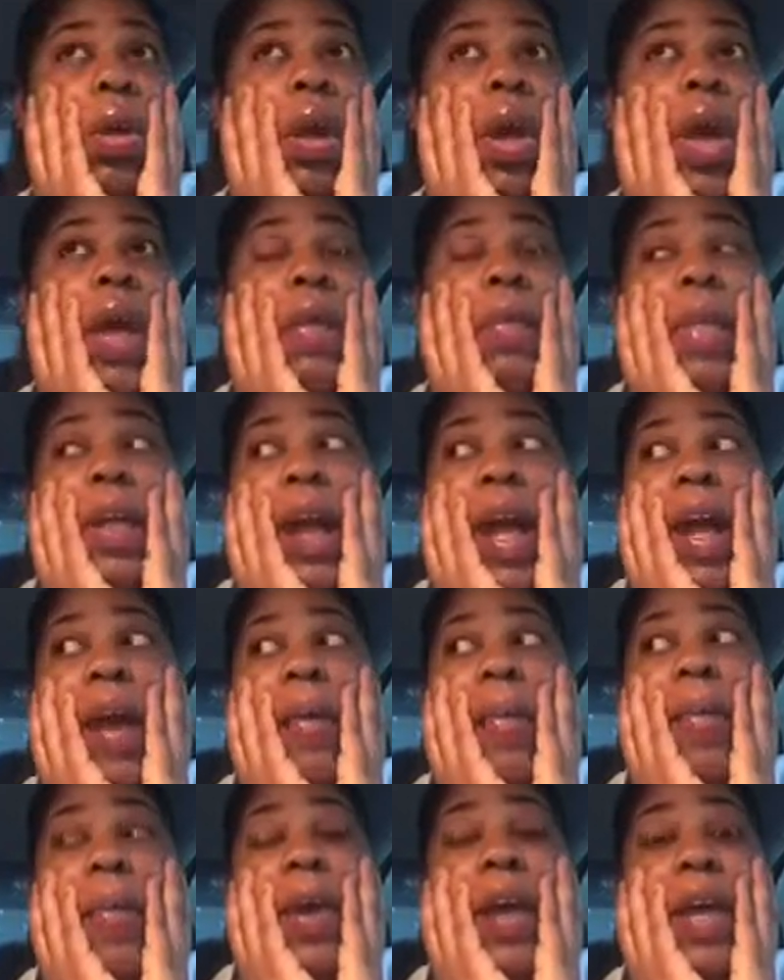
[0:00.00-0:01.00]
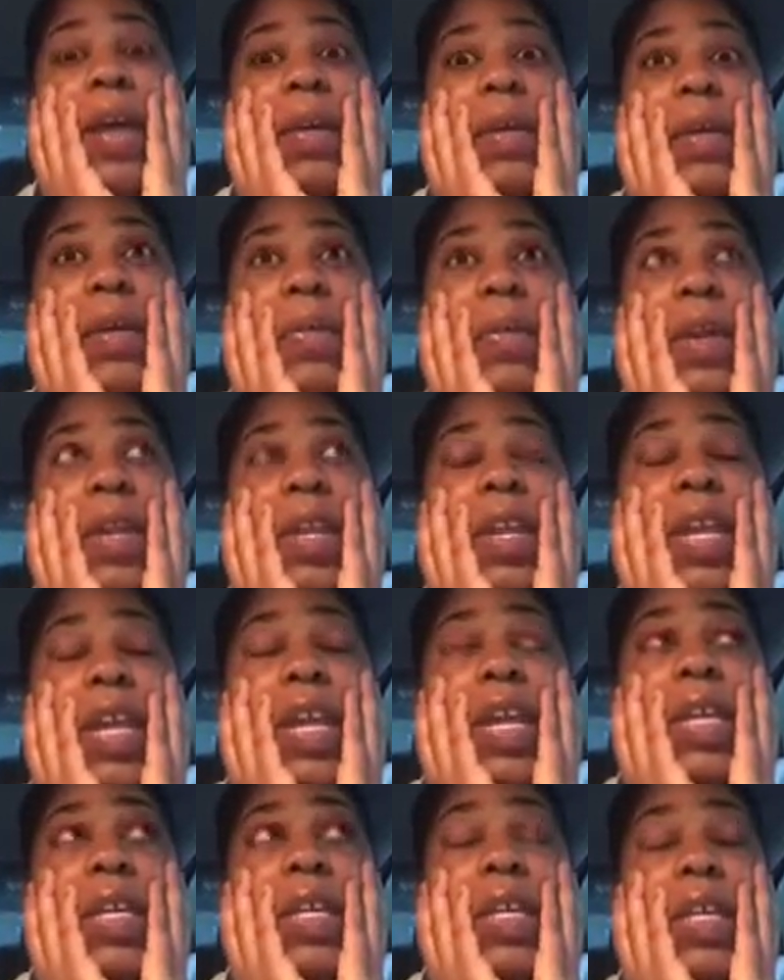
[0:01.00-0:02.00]
I think I wait what it
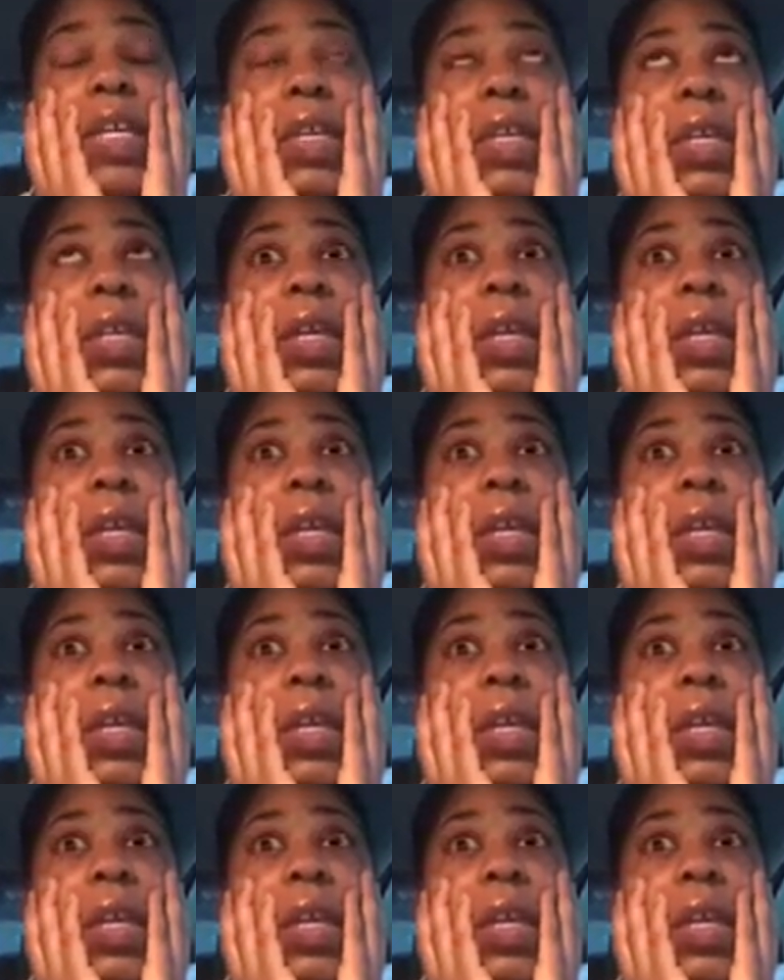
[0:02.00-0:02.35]
is is